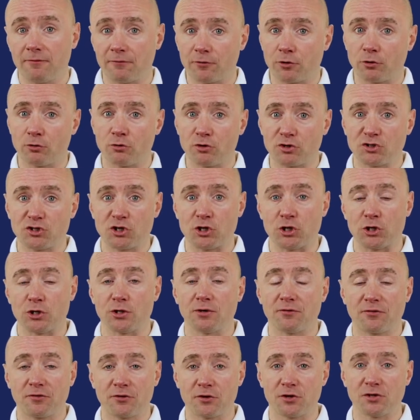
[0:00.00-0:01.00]
for a return
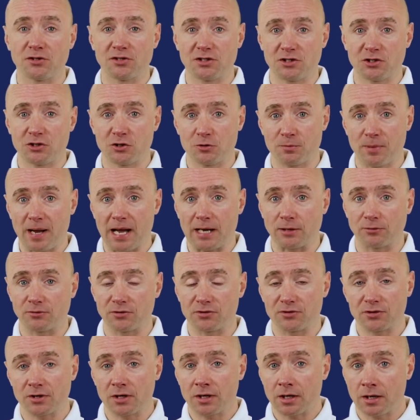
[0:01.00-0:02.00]
of
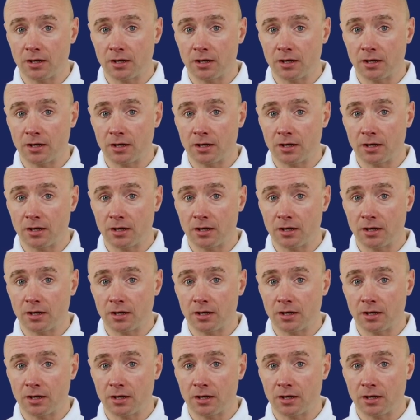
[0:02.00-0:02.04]
£32.